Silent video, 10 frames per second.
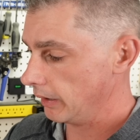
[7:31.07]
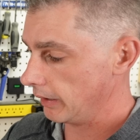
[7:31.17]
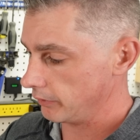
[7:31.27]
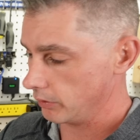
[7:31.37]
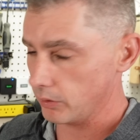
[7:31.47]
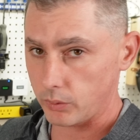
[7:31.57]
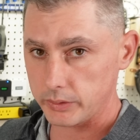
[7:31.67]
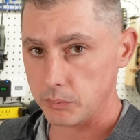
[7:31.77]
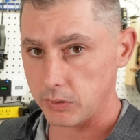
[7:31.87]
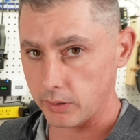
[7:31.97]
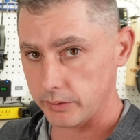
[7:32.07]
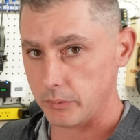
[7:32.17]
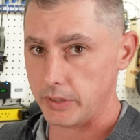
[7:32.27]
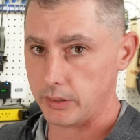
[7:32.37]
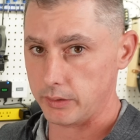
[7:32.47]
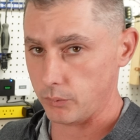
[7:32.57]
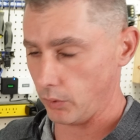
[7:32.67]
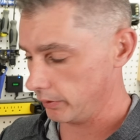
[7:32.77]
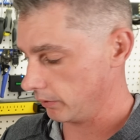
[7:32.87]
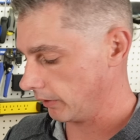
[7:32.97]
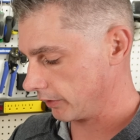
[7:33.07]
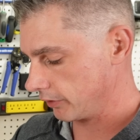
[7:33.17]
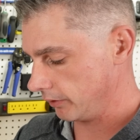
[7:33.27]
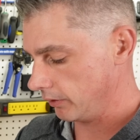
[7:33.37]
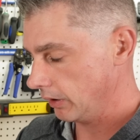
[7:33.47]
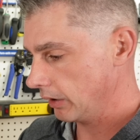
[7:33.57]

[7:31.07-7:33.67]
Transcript: and you can only plug them in in one direction.